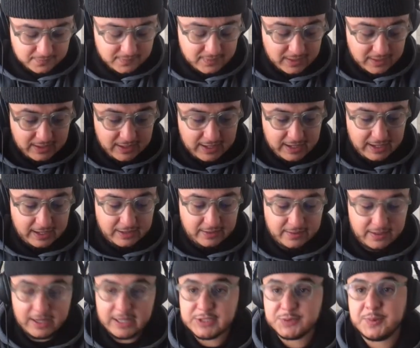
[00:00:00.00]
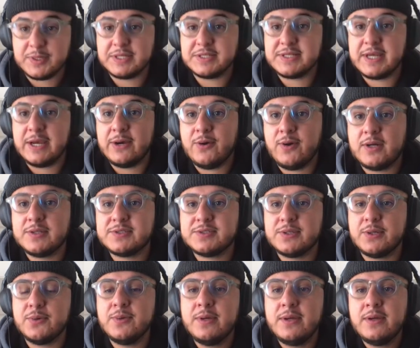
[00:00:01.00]
And as we can tell
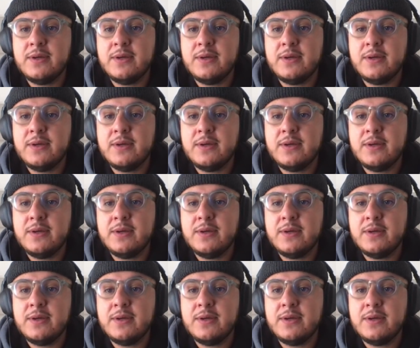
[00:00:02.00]
also,